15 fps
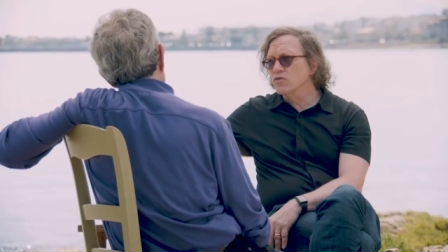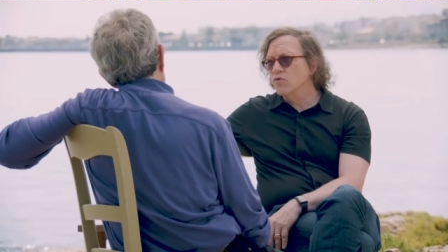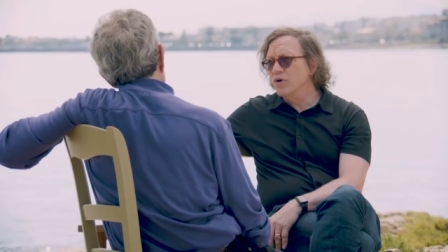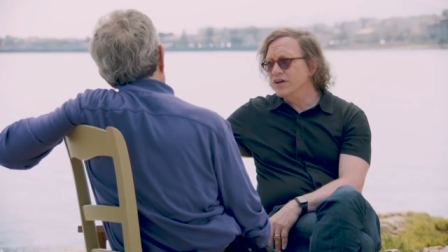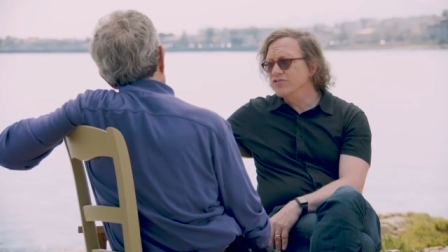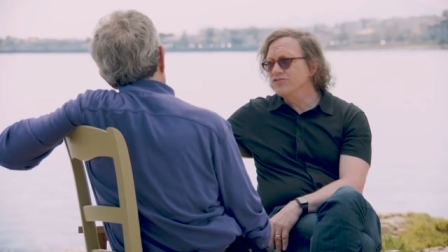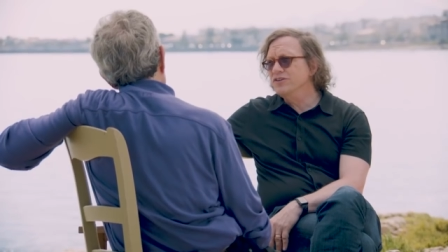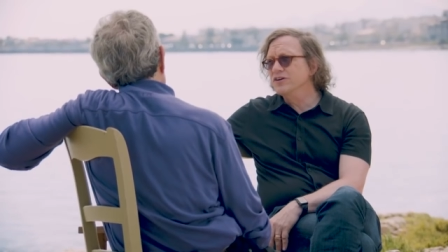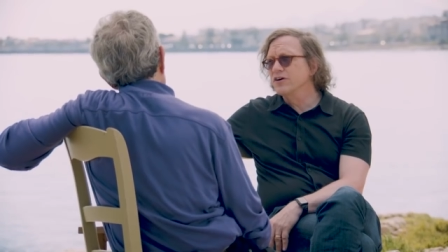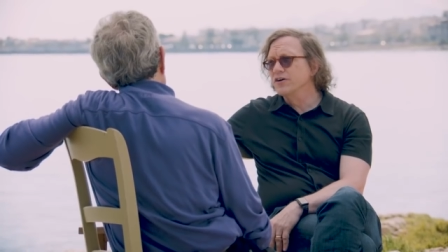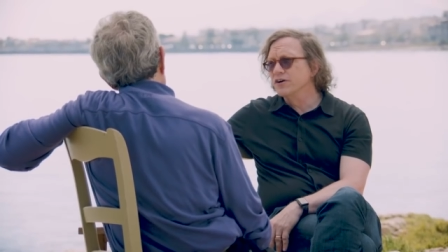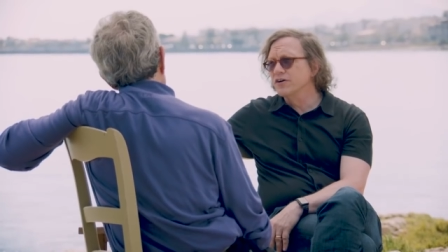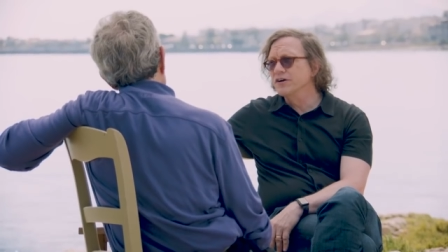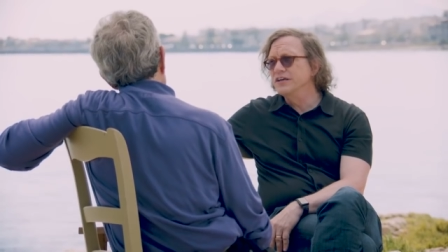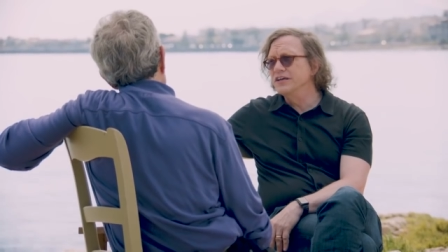question
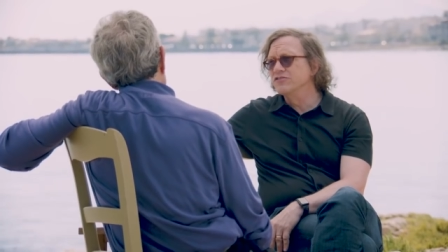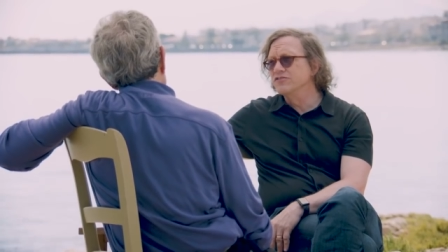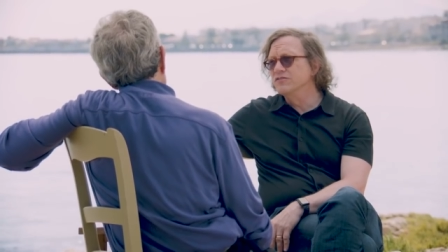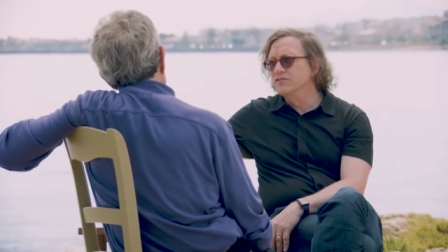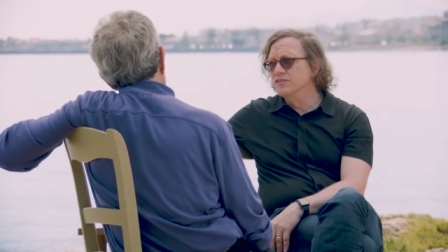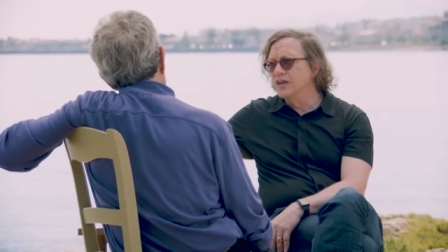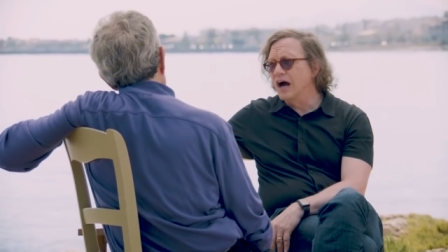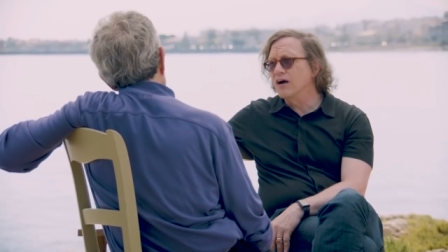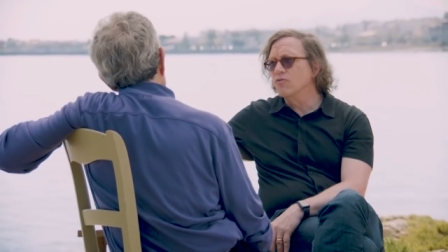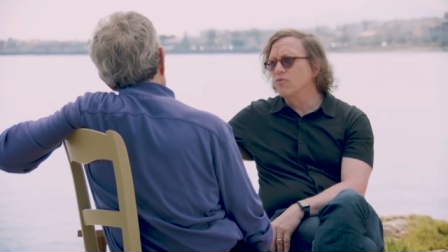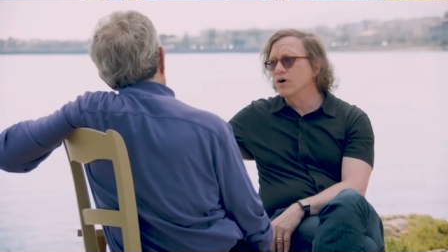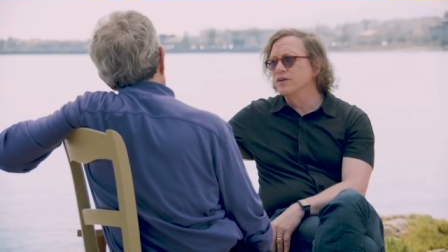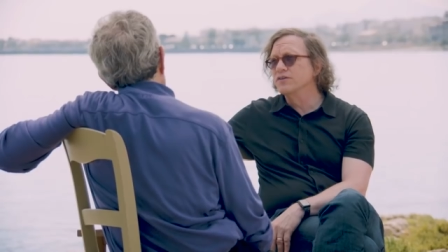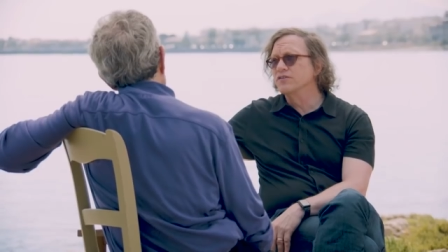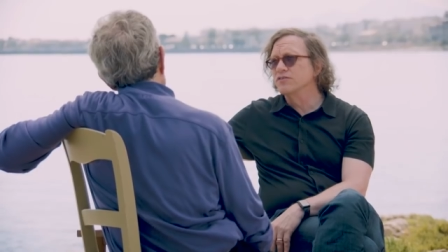clearly is not
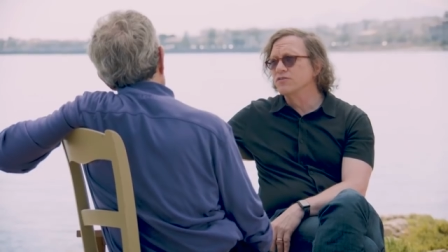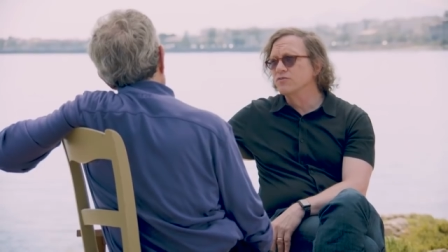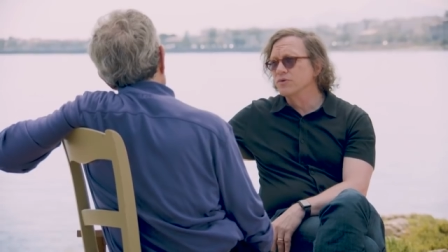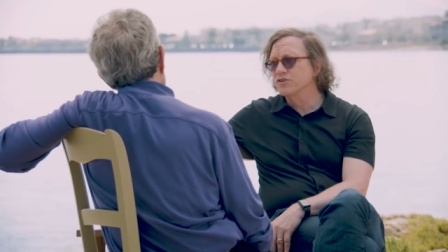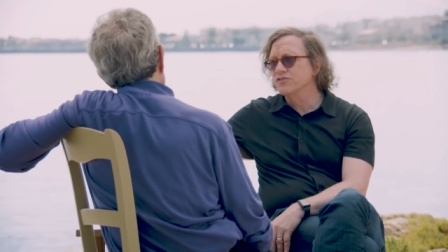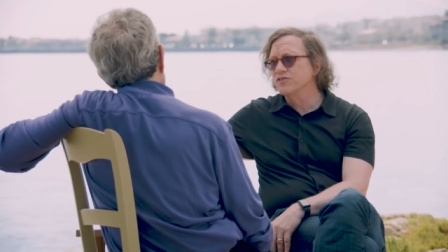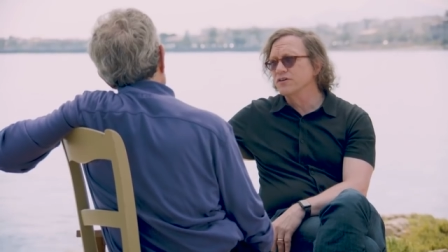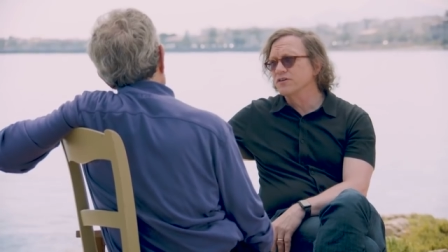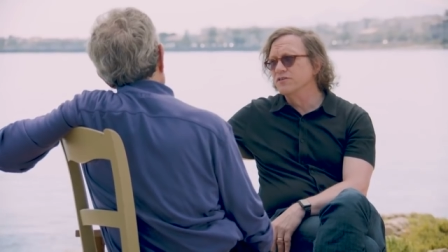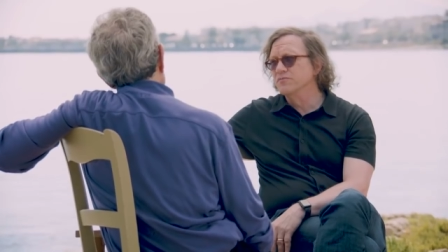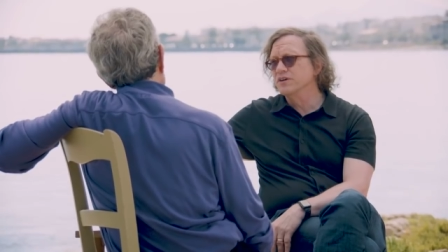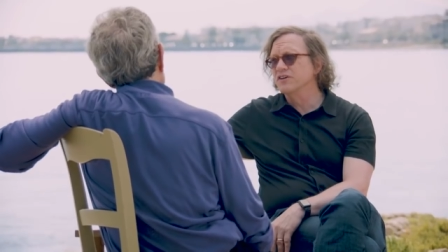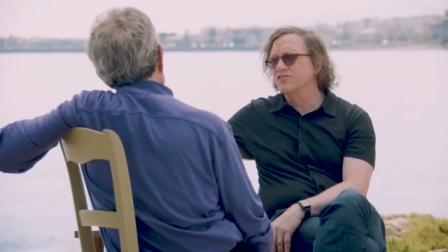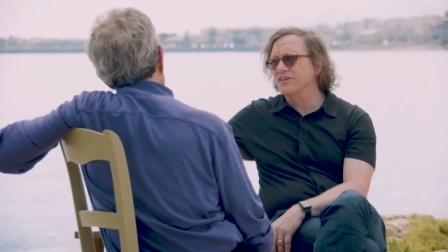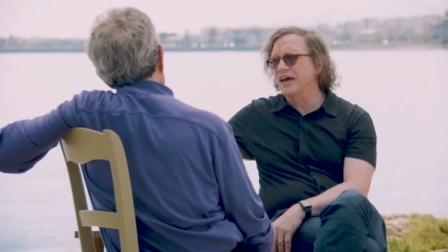one to which there can
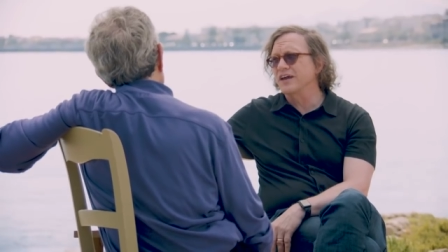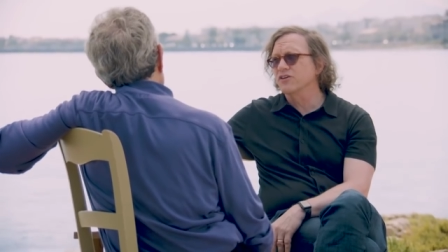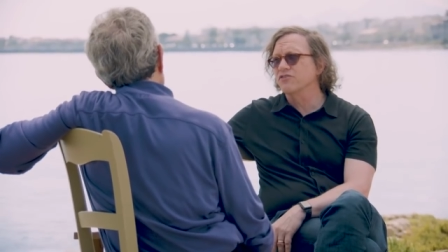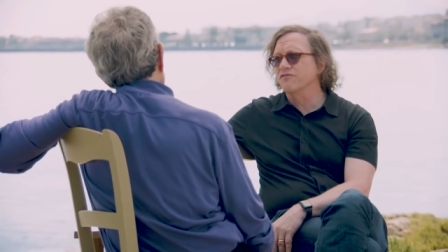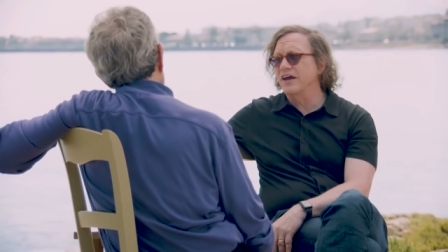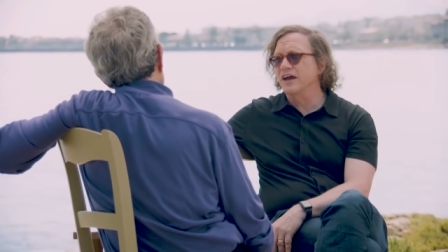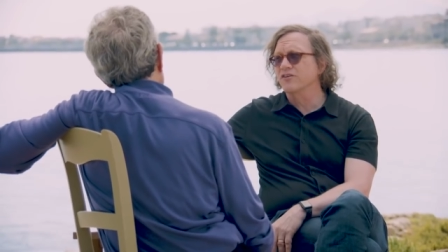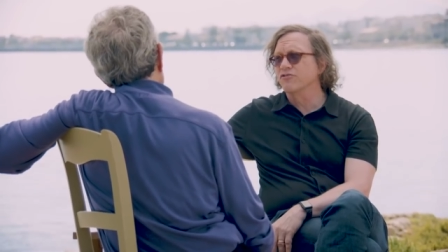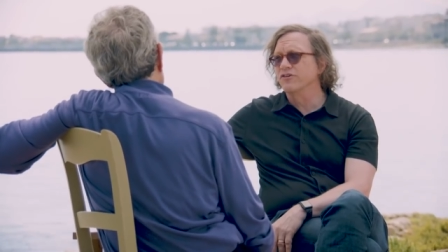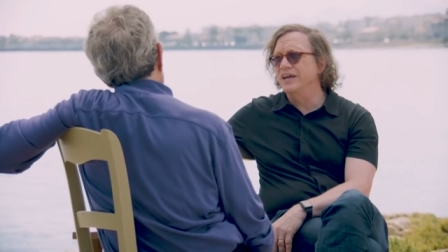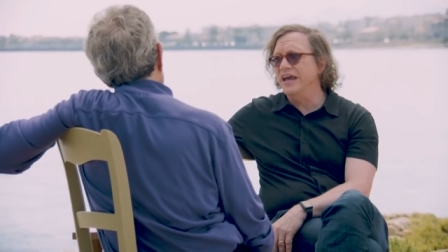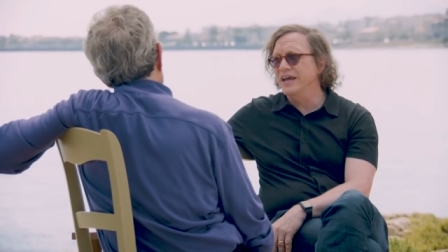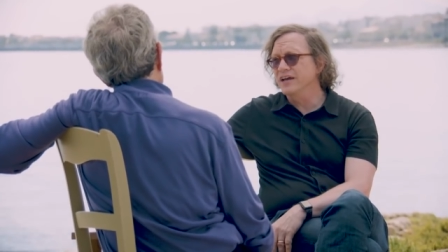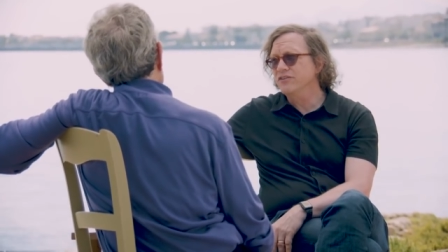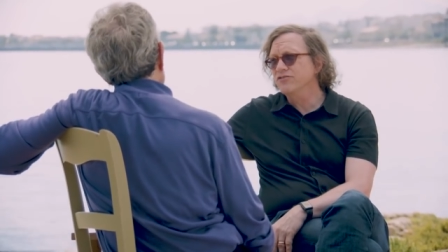be a satisfactory
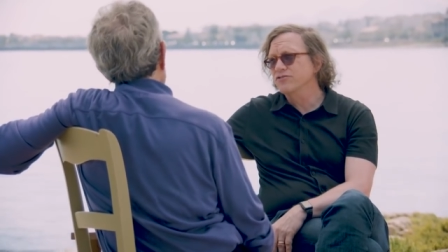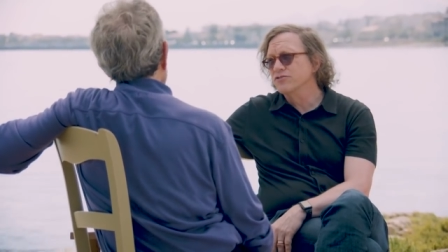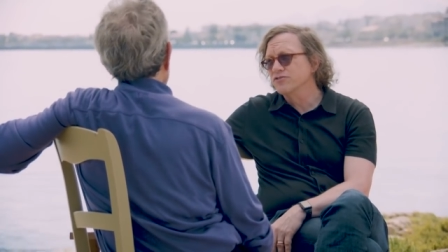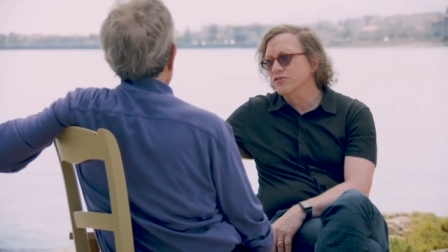answer,